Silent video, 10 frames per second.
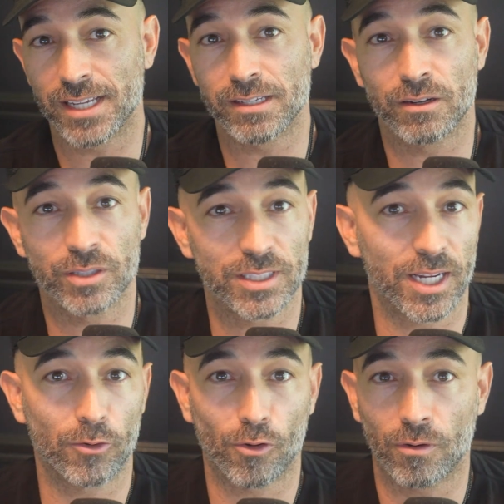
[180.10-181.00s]
this
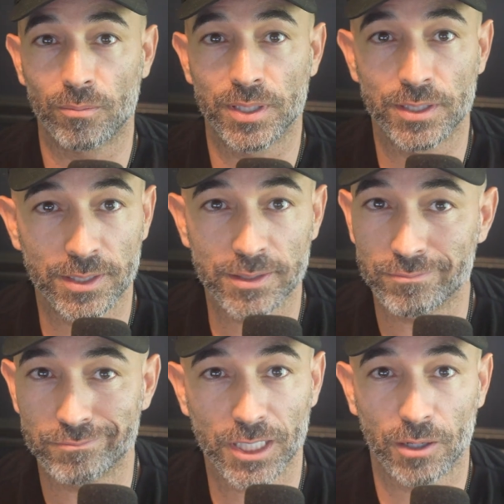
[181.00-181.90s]
guy called me
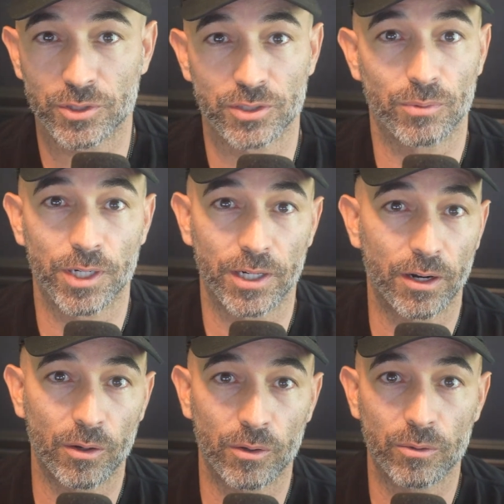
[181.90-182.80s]
and, I was just ready to
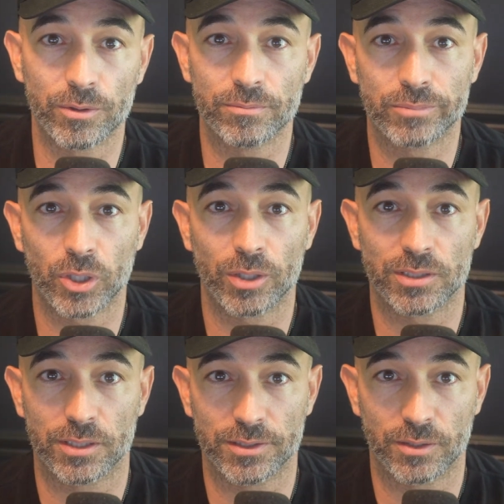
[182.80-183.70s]
go. And so I
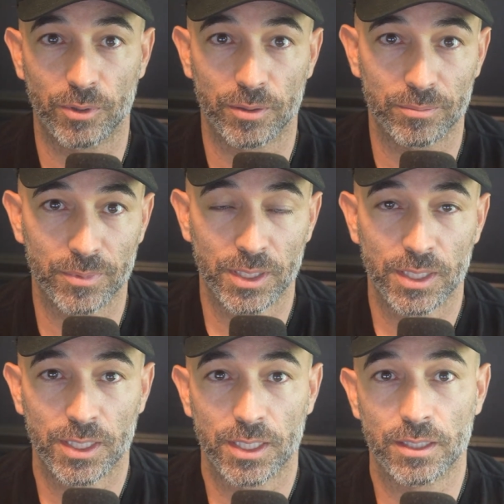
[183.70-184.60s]
just listed with him,
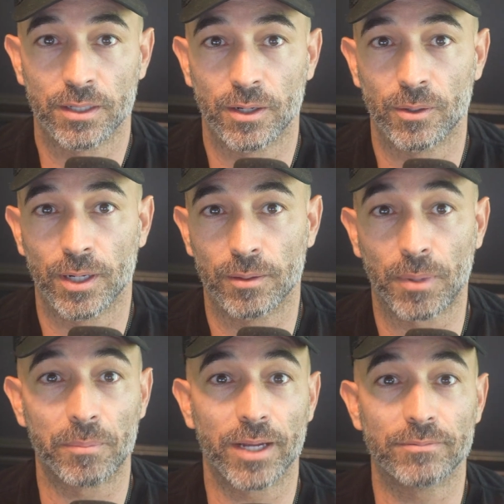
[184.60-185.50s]

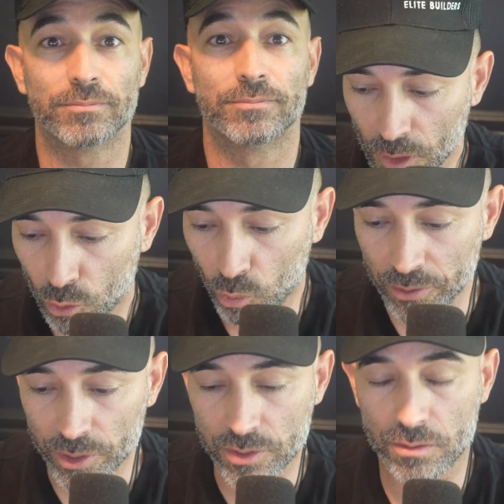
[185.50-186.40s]
my bad.
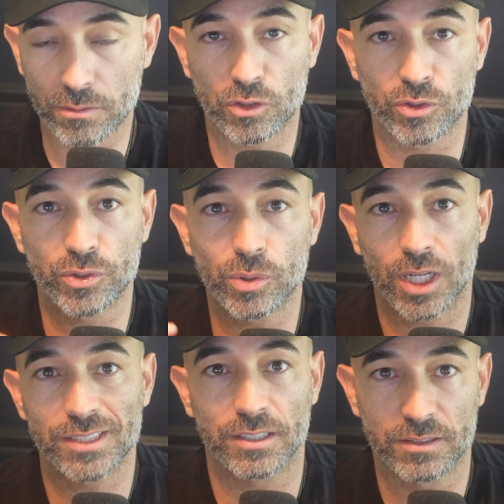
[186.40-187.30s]
Whether it's you're
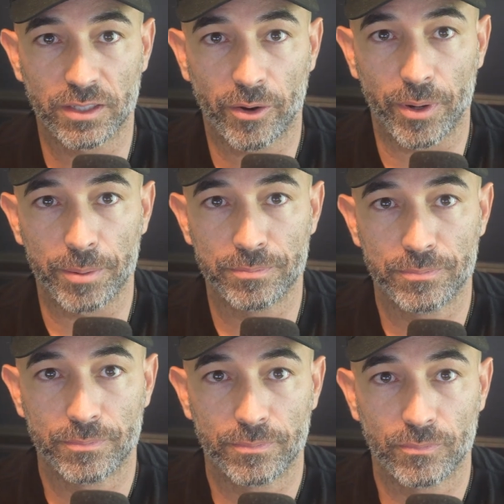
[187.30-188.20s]
utilizing a CRM
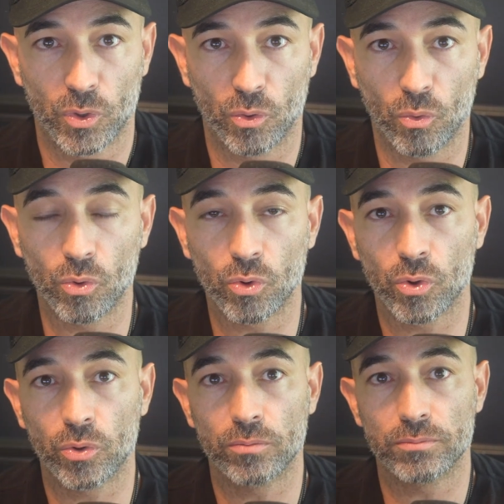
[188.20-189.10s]

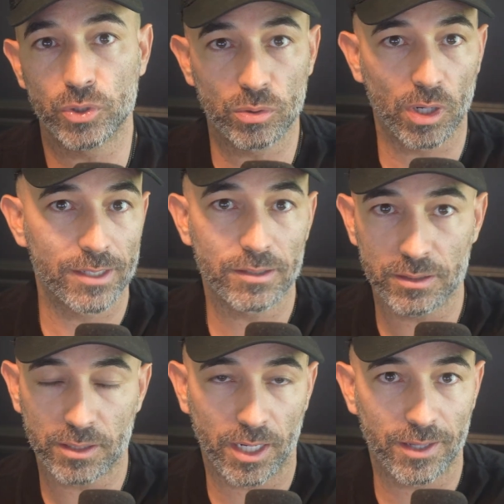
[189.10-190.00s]
or
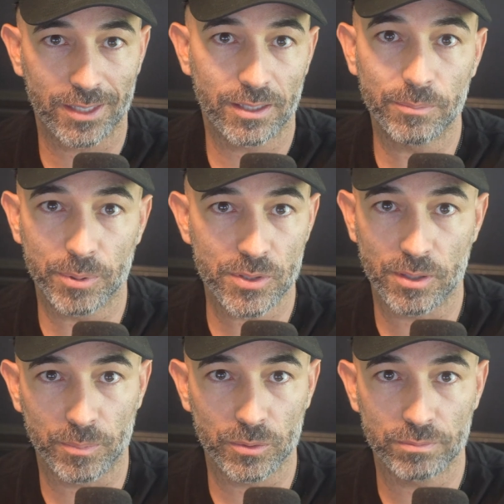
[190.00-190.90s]
utilizing kind of that keep it
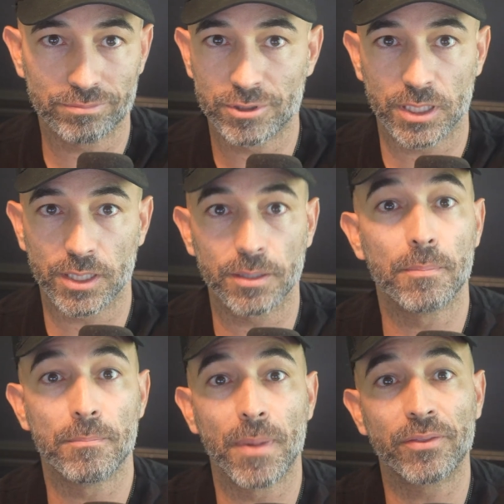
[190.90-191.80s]
simple, silly
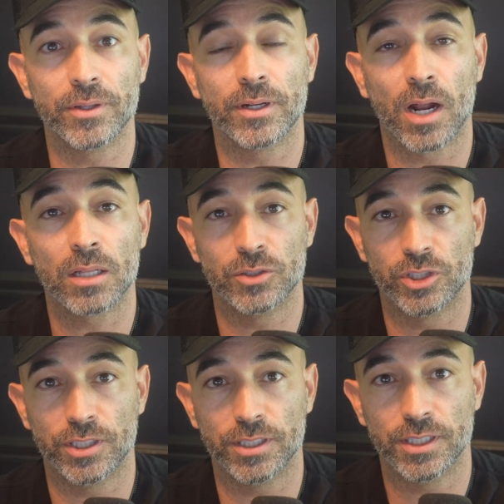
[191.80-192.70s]

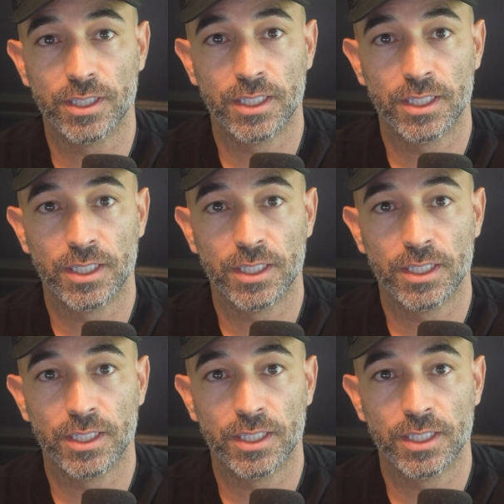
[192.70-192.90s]
methodology,